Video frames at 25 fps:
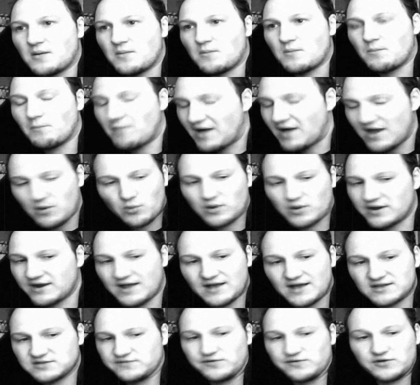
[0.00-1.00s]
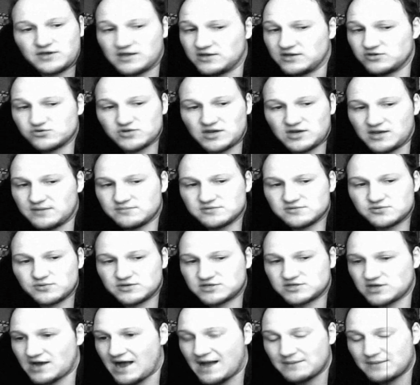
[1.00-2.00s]
My weird ass fucking dreams,
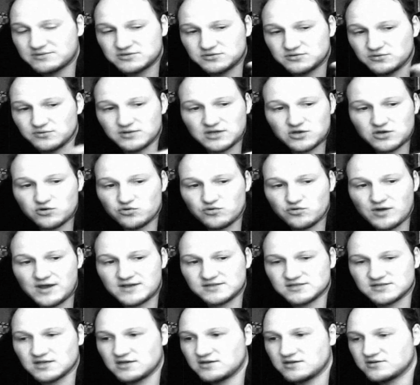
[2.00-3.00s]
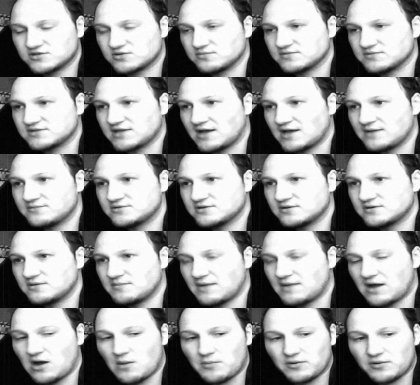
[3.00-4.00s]
which are absolutely crazy sometimes,
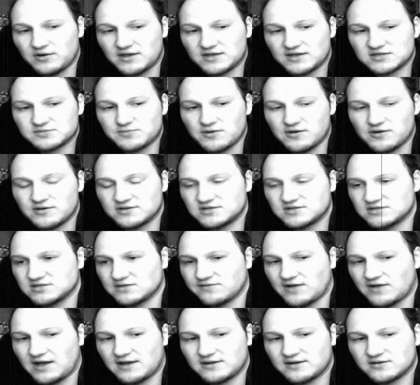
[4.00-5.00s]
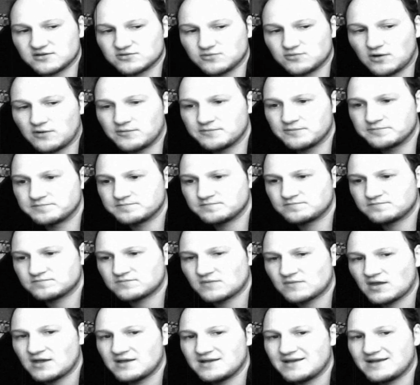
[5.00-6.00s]
my out of body experiences, I've had it as well.
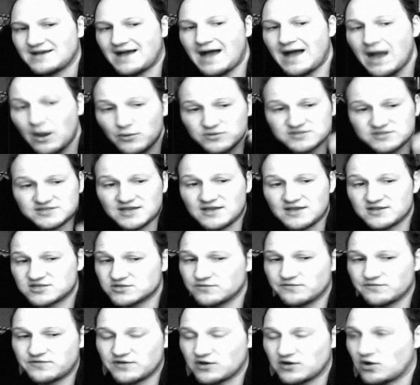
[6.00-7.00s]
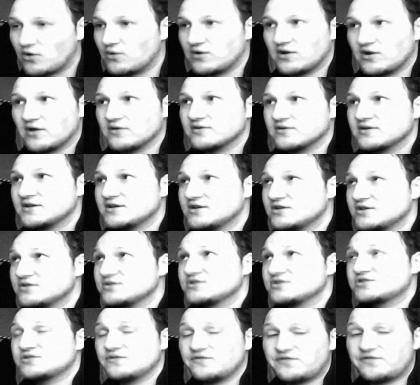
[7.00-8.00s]
I would say there's something going on.
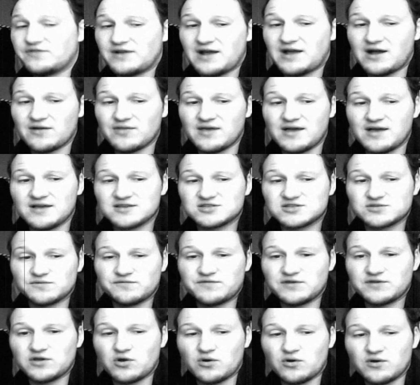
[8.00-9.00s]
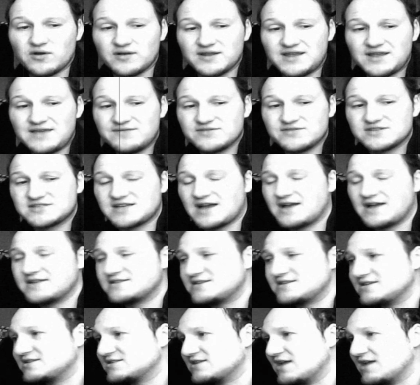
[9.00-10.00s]
There's something out there, something going on. Even
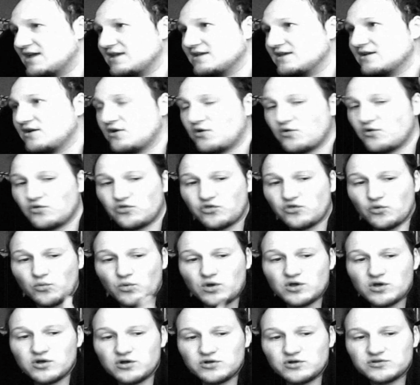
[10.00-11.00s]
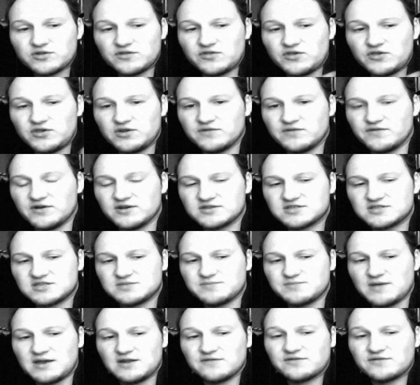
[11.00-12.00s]
scientists say the world and the universe is
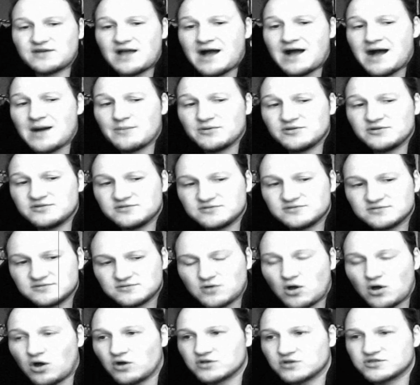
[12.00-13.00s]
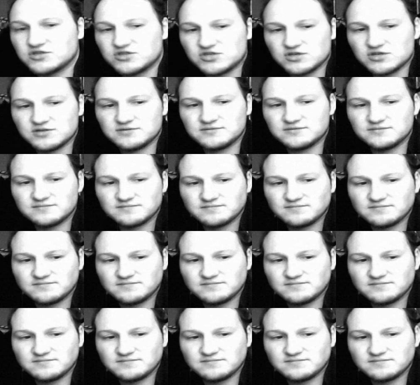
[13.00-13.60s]
made of carbon, oxygen,